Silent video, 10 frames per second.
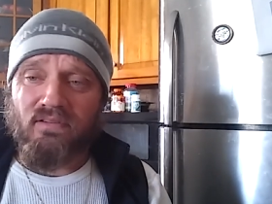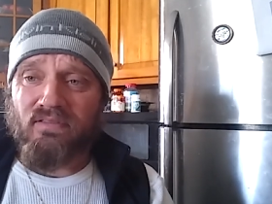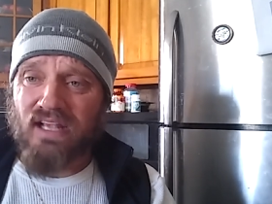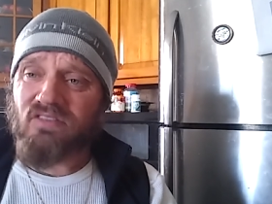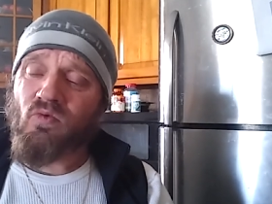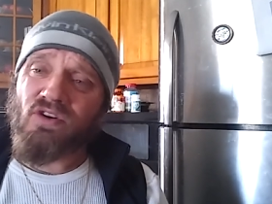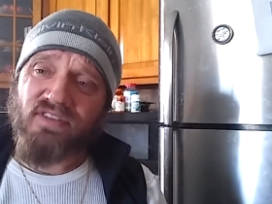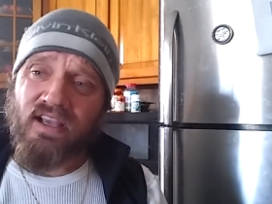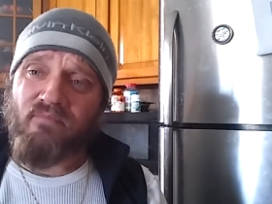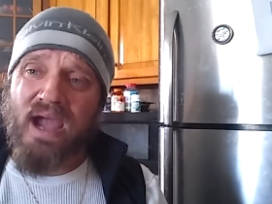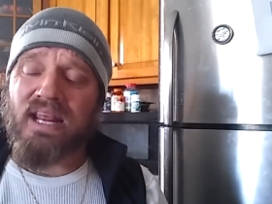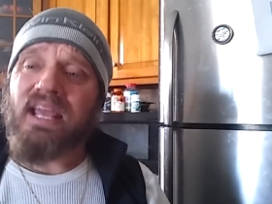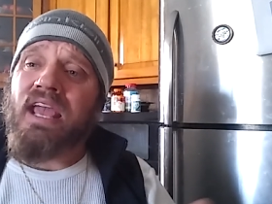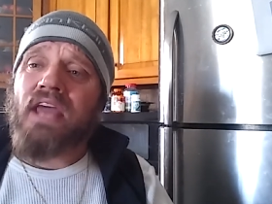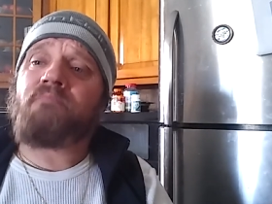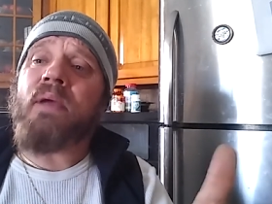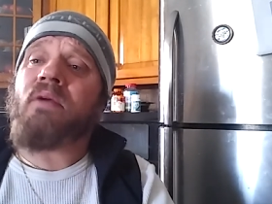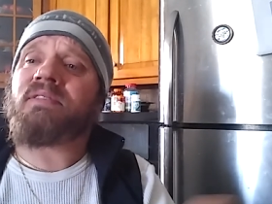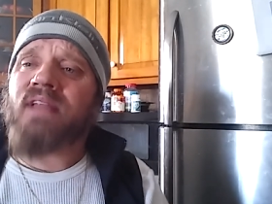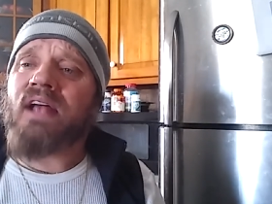That's the worst thing about it. And the
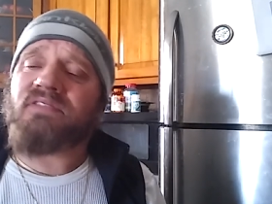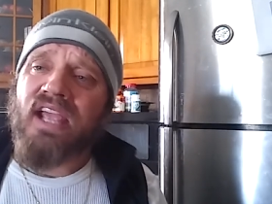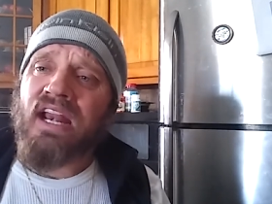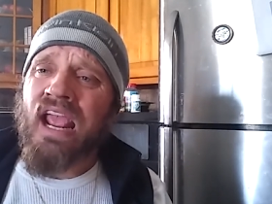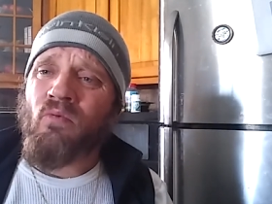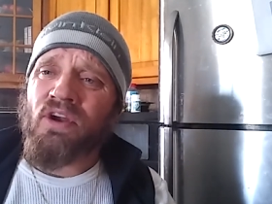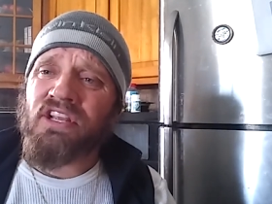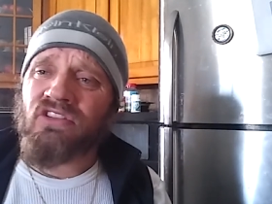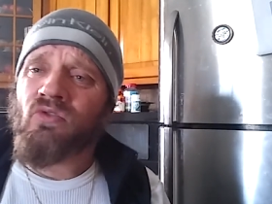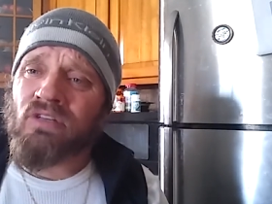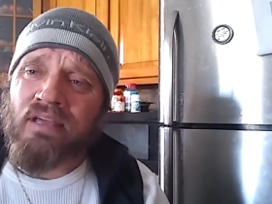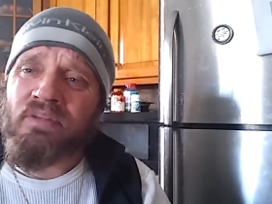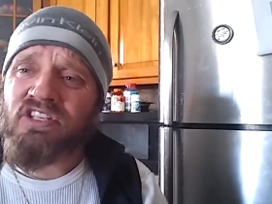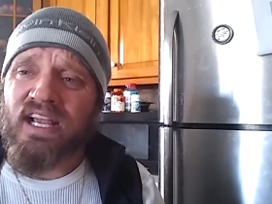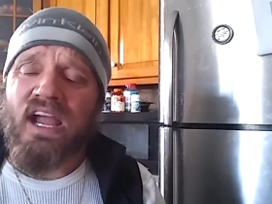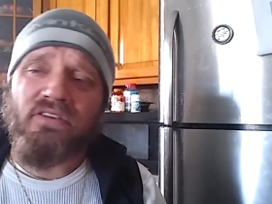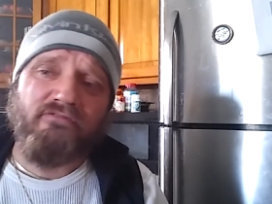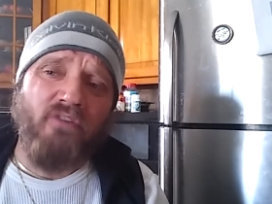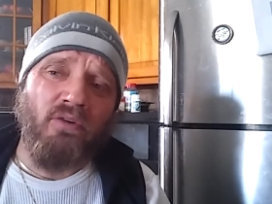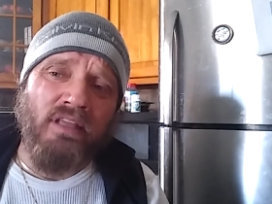parents not saying, hey, what are you doing? Let me check out
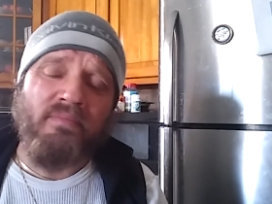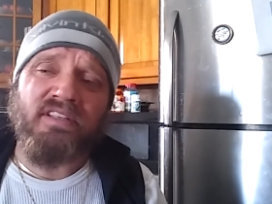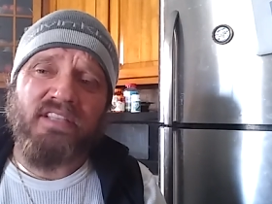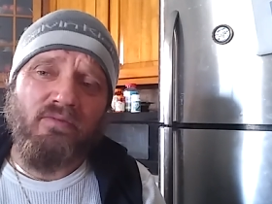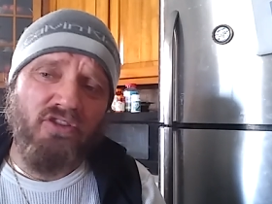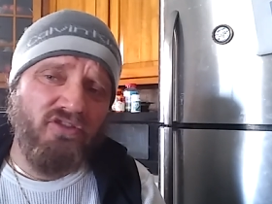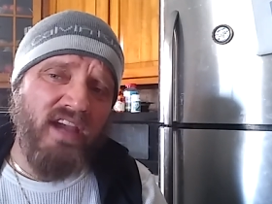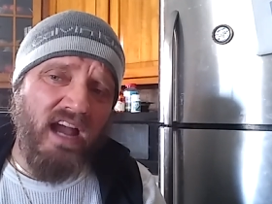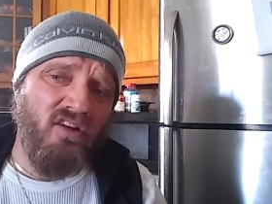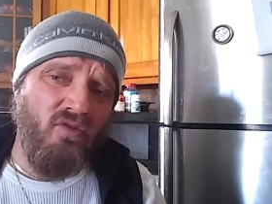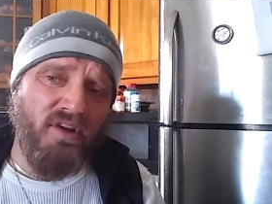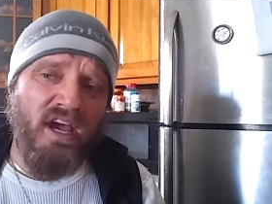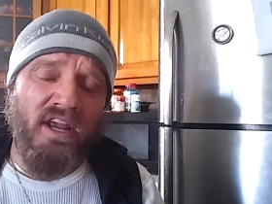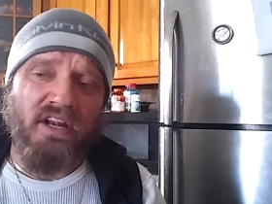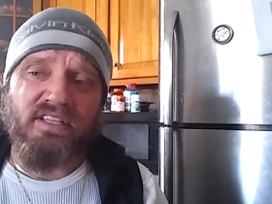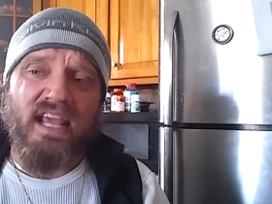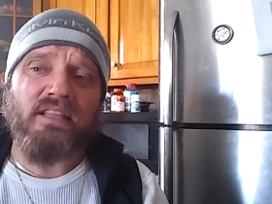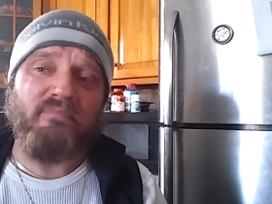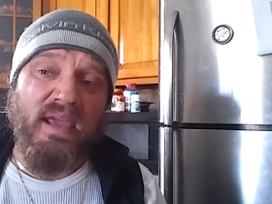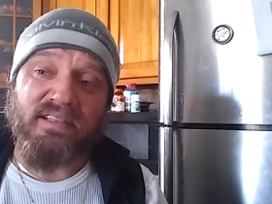your phone. Let me see what you got going on a
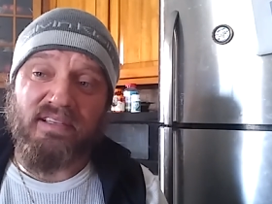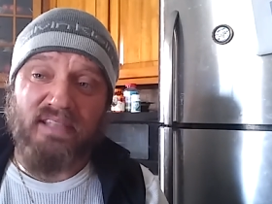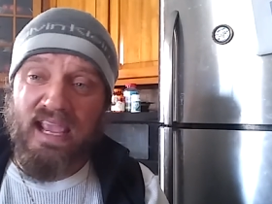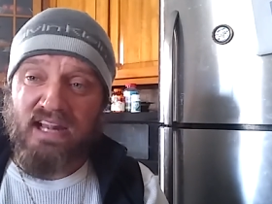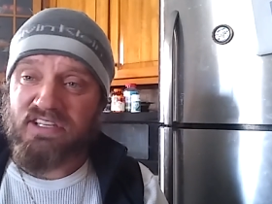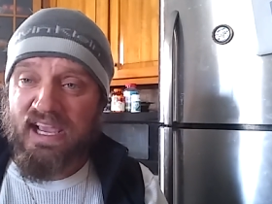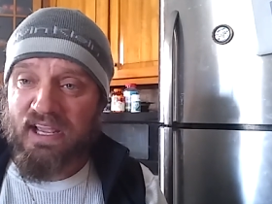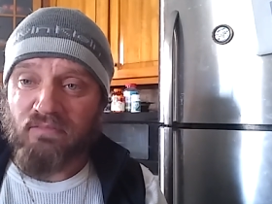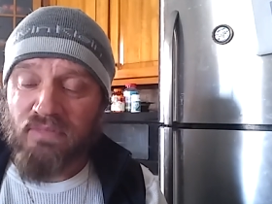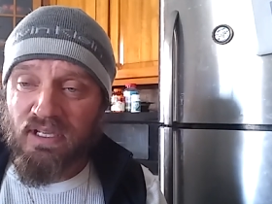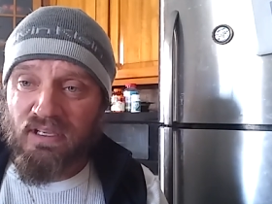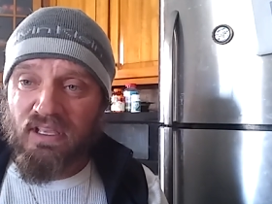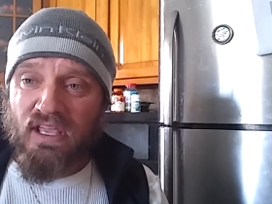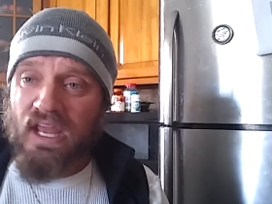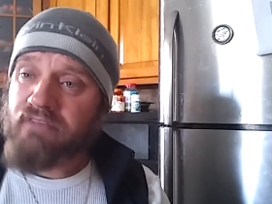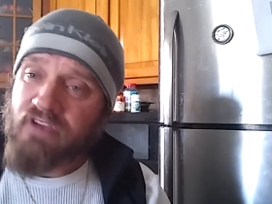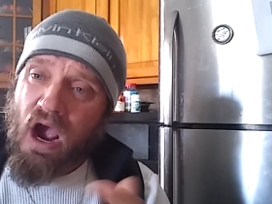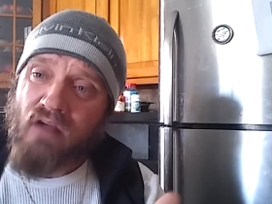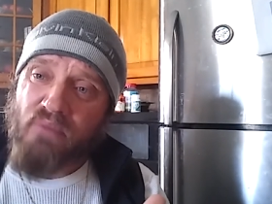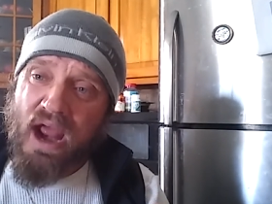daily basis. They ain't checking them. And if you
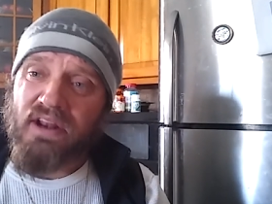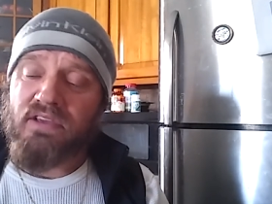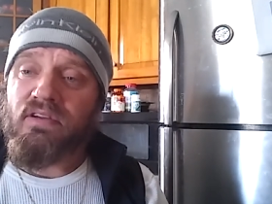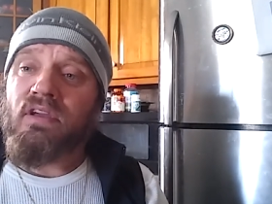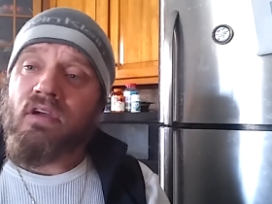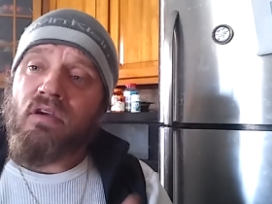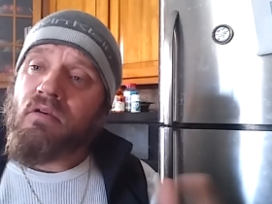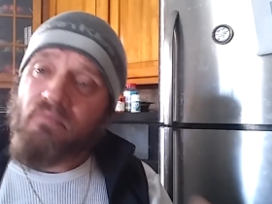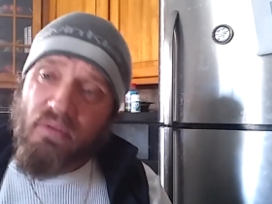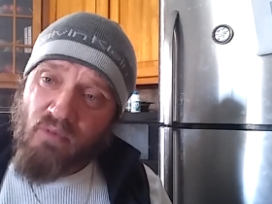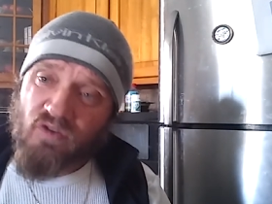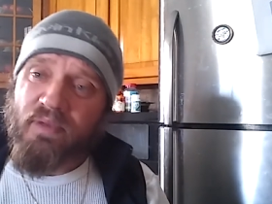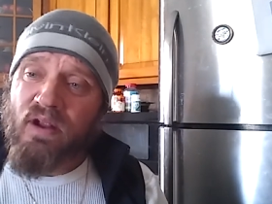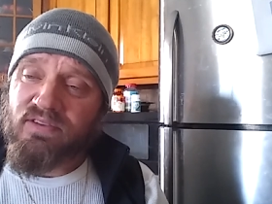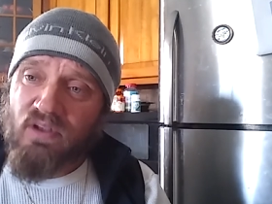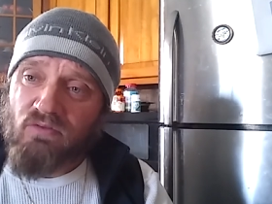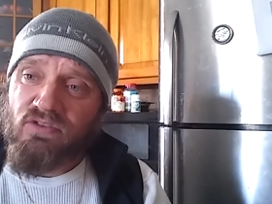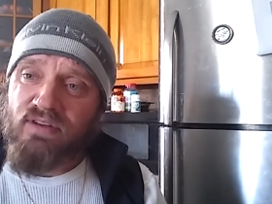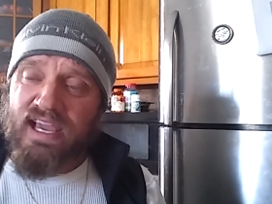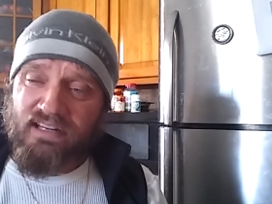are, I'm proud of you. But most parents don't
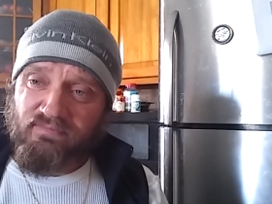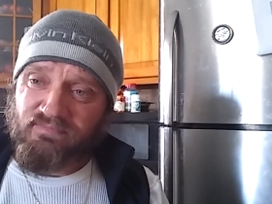do that.